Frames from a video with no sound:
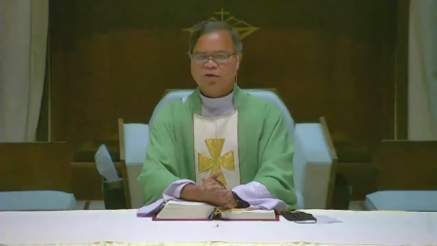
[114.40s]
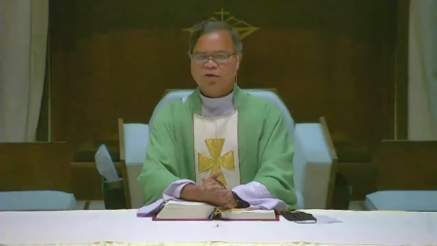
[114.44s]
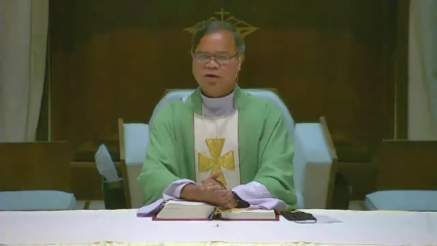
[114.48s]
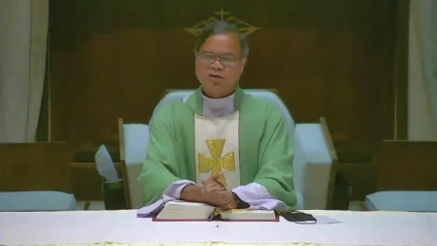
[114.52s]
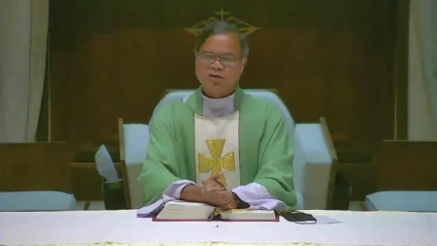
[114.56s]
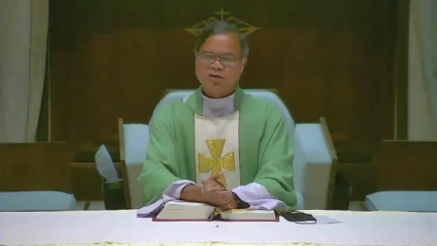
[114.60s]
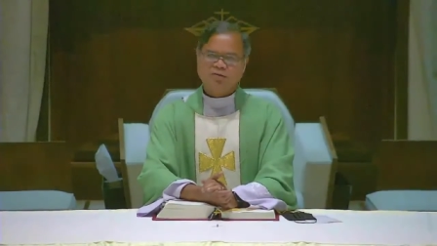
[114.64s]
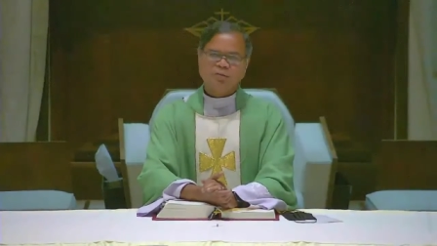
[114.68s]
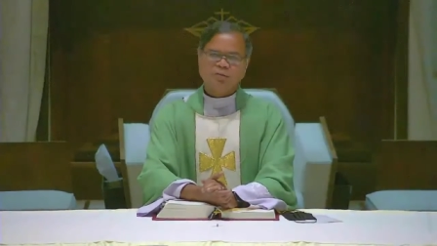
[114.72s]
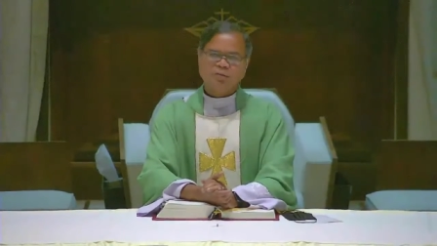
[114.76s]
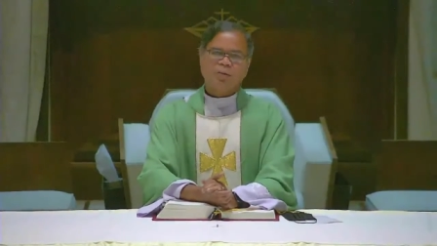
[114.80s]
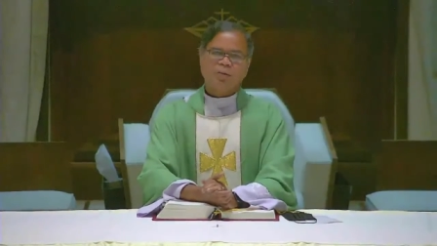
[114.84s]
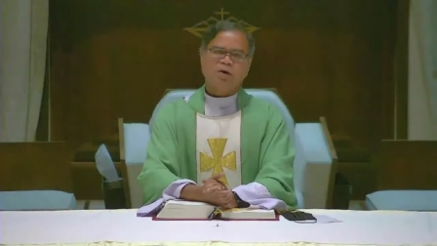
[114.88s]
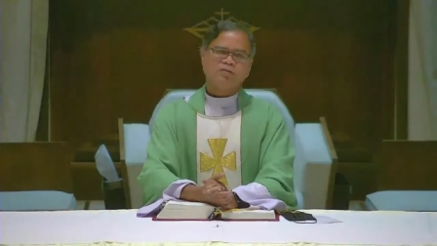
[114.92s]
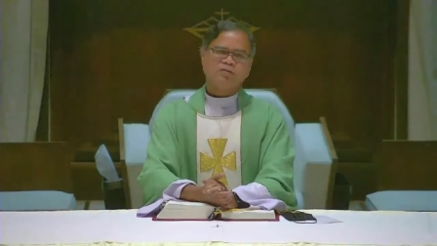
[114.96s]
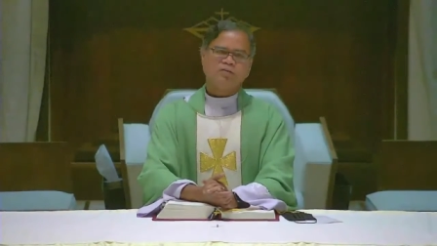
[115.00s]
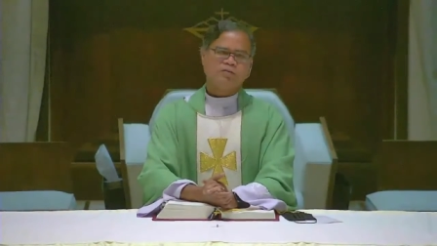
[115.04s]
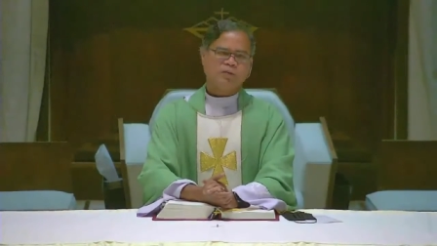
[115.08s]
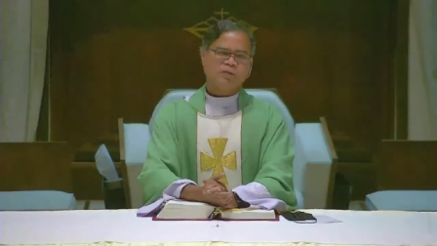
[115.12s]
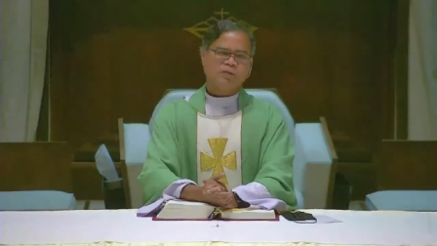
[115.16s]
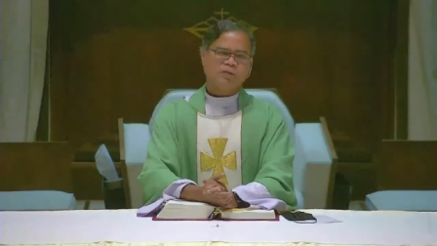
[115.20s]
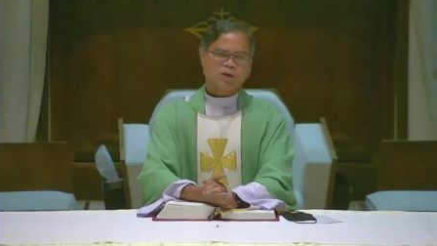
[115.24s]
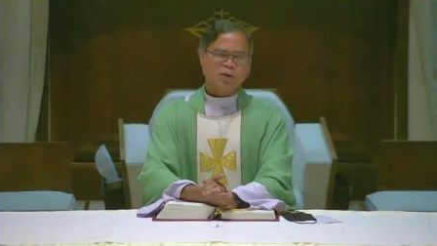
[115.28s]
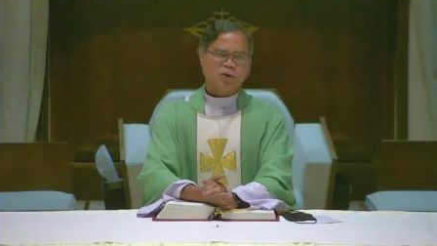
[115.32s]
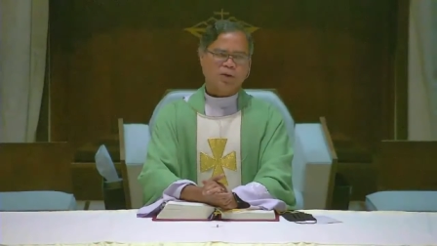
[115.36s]
And so let's
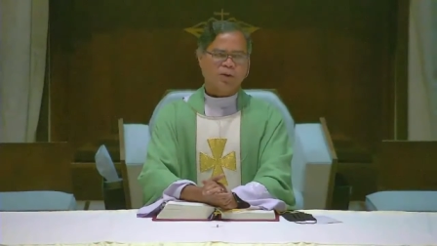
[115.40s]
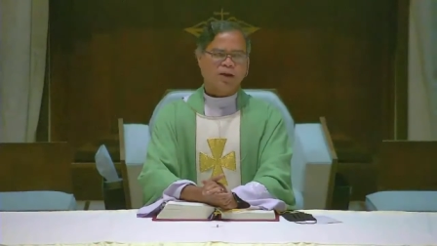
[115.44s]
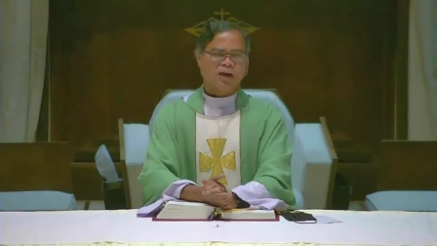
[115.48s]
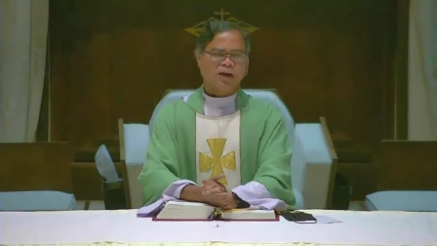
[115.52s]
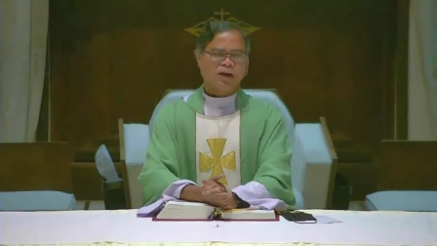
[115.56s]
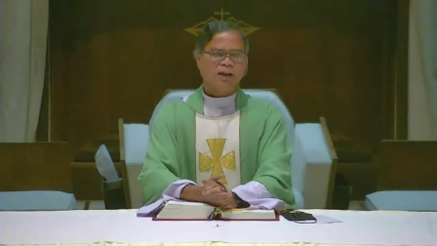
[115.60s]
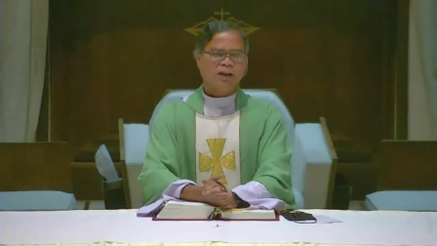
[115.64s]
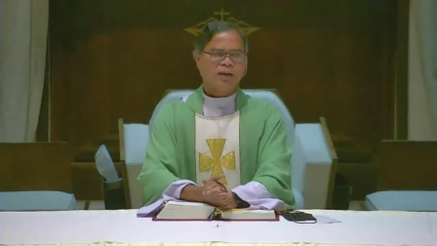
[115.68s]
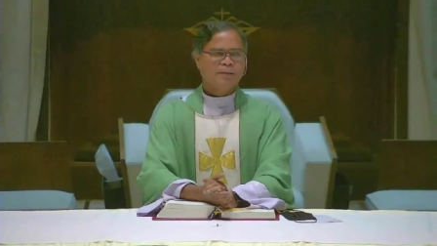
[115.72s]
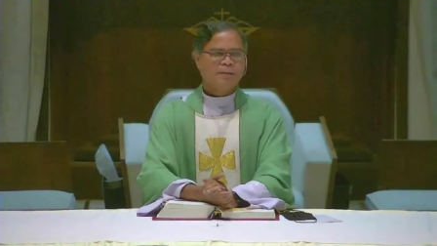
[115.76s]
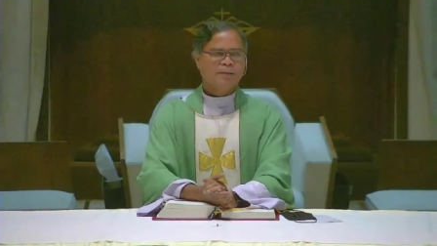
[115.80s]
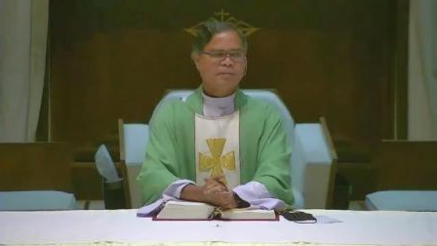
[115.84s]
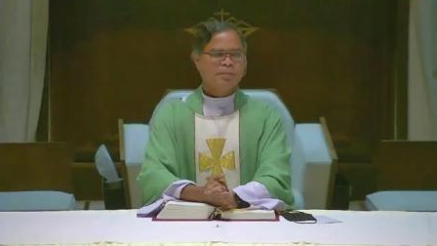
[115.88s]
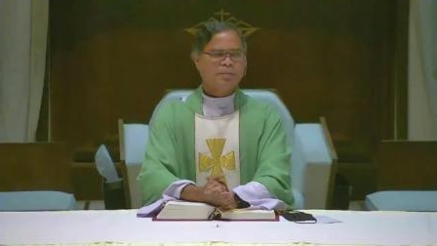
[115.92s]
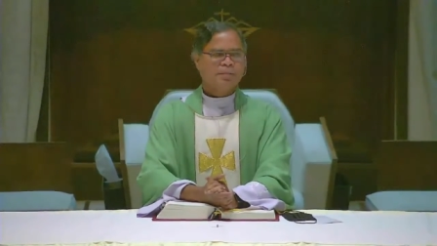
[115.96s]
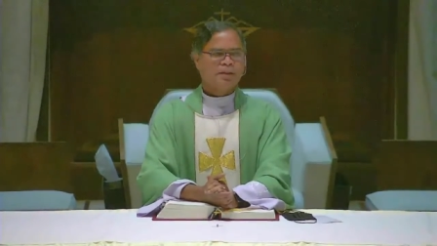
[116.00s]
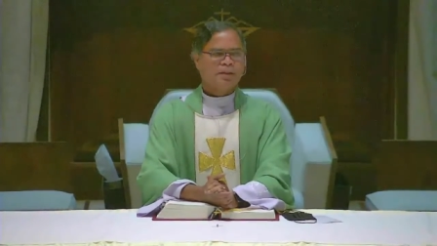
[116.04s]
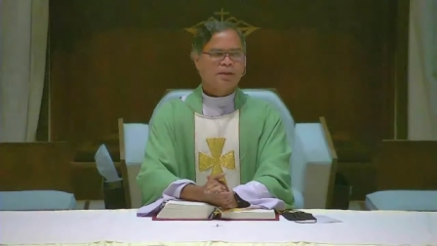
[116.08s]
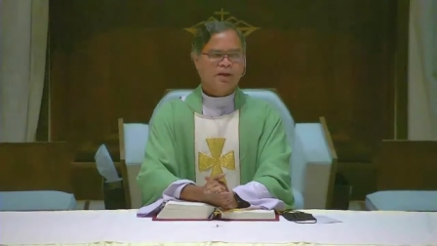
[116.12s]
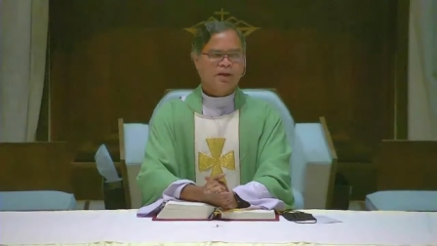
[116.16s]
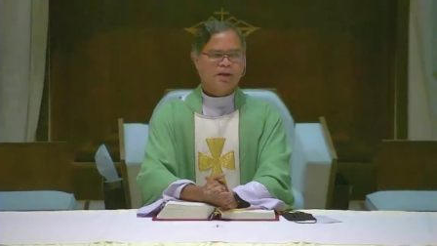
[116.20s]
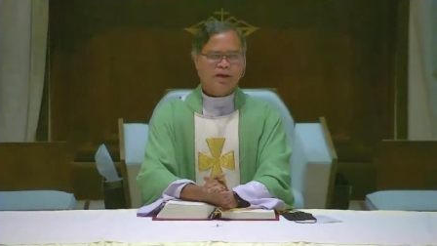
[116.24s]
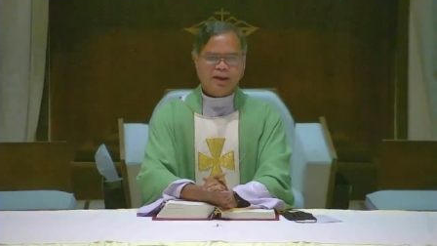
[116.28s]
pause for a while